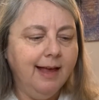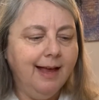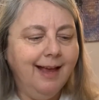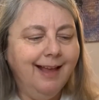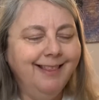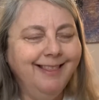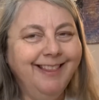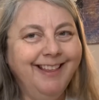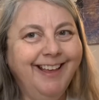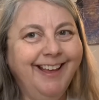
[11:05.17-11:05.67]

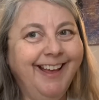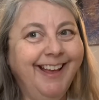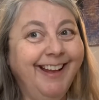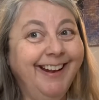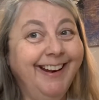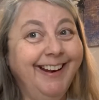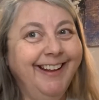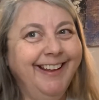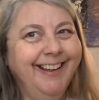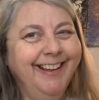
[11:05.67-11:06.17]
And
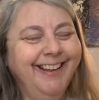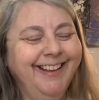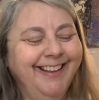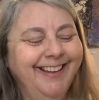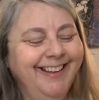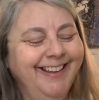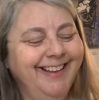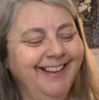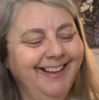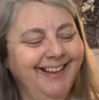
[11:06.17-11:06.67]
then
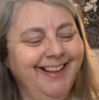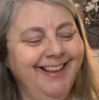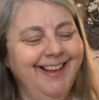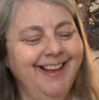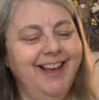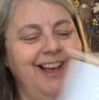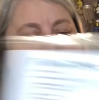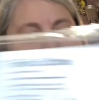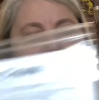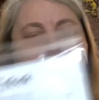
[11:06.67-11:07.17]

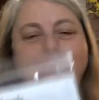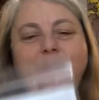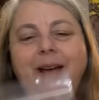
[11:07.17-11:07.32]
our